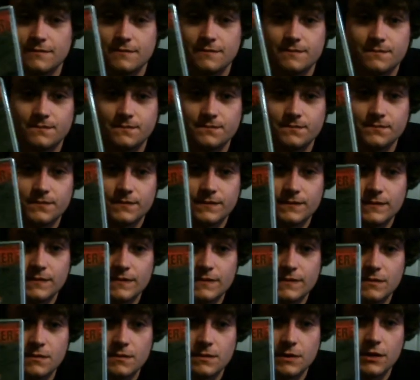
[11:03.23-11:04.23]

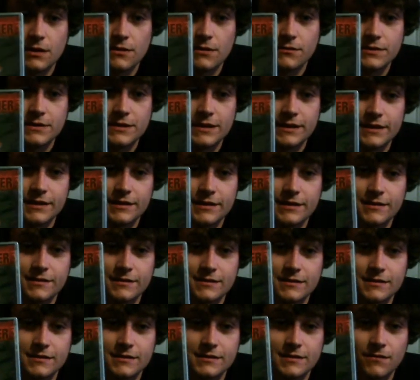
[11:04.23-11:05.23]
Stepfather,
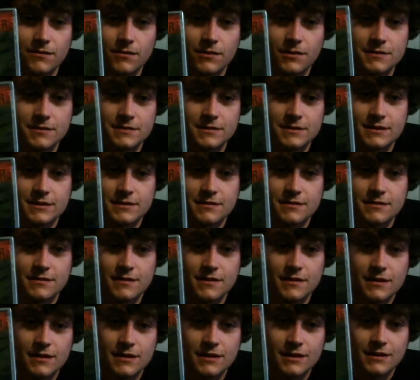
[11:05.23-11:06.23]
Synapse Release.
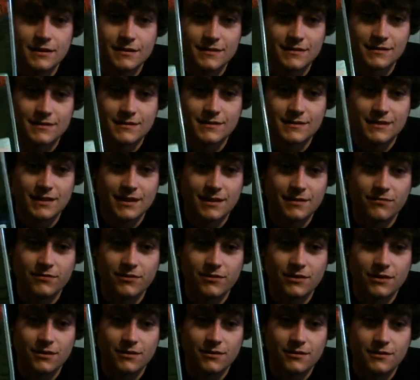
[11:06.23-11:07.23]
Or
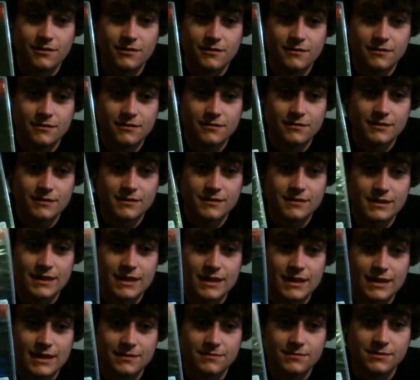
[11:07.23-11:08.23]
no, this is not Synapse
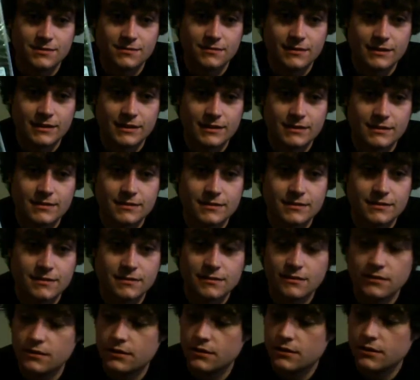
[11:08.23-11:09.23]
Release. The Shout
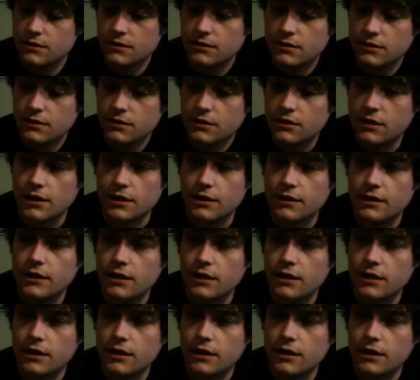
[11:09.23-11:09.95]
Factory Release, I'm sorry.